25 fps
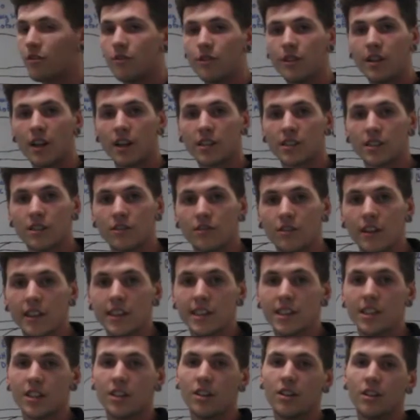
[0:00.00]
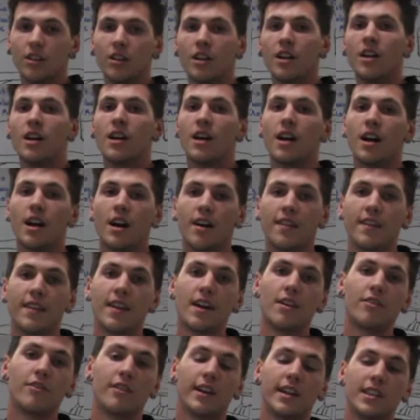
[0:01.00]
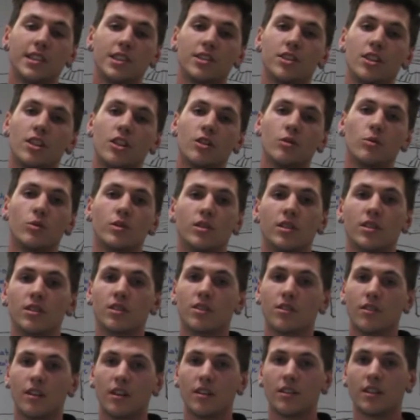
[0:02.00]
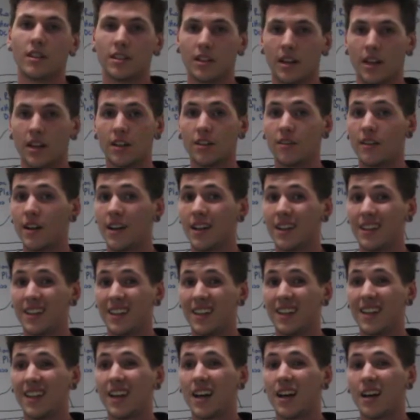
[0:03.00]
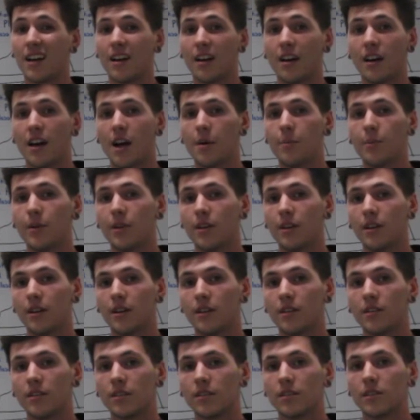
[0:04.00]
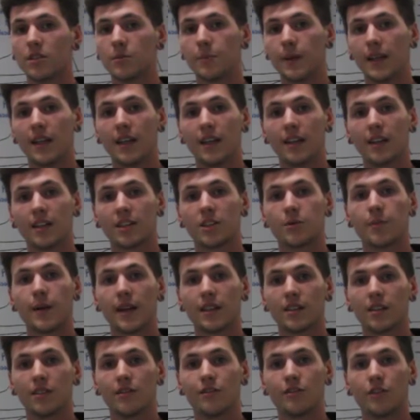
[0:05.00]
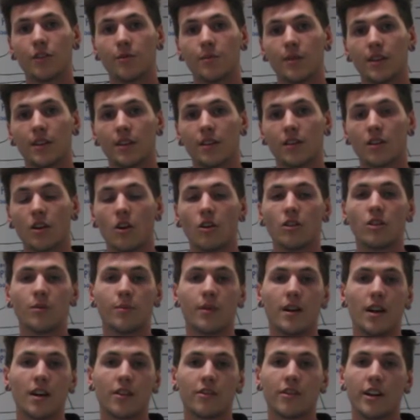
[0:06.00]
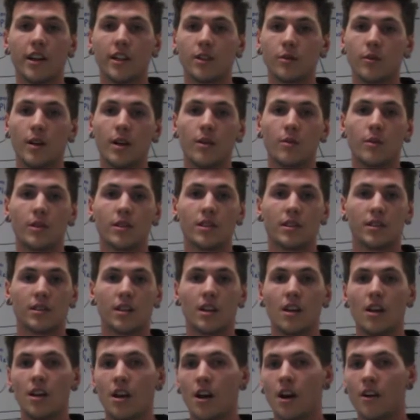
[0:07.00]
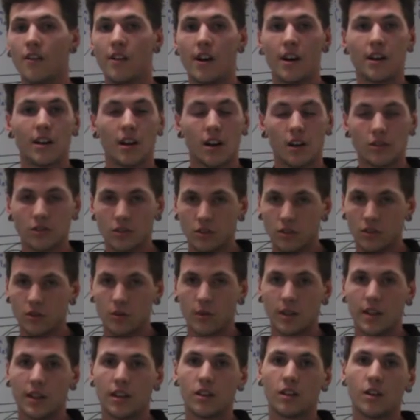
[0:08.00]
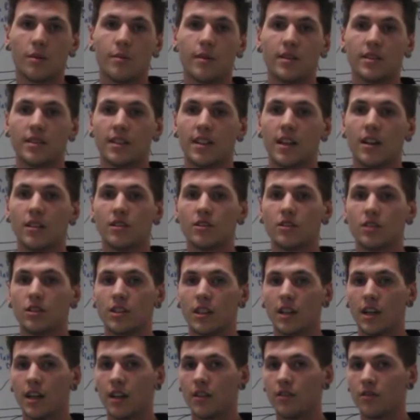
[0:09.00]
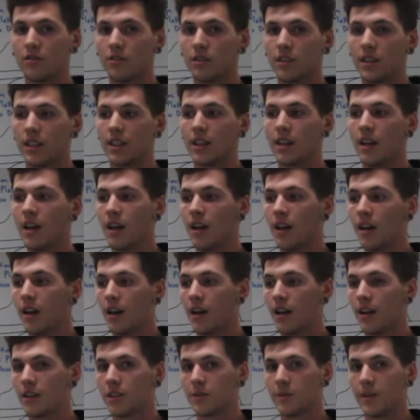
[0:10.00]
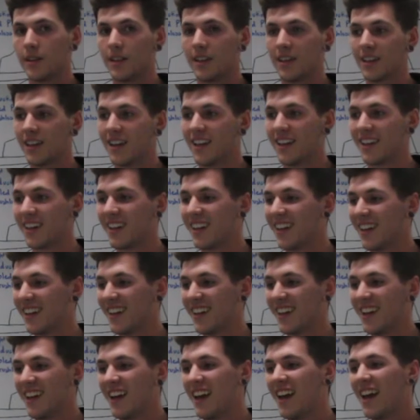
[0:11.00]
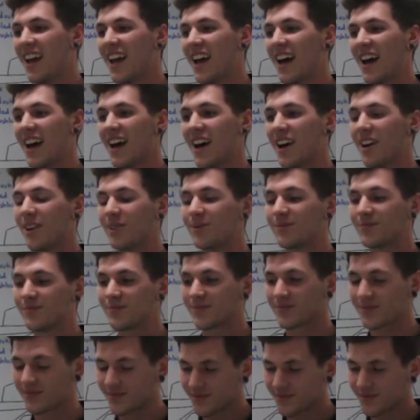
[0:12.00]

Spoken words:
reduction ratio. That ratio was designed around the upper speed expected from the Calder Park Raceway, which is around 120 kilometers an hour generally speaking. So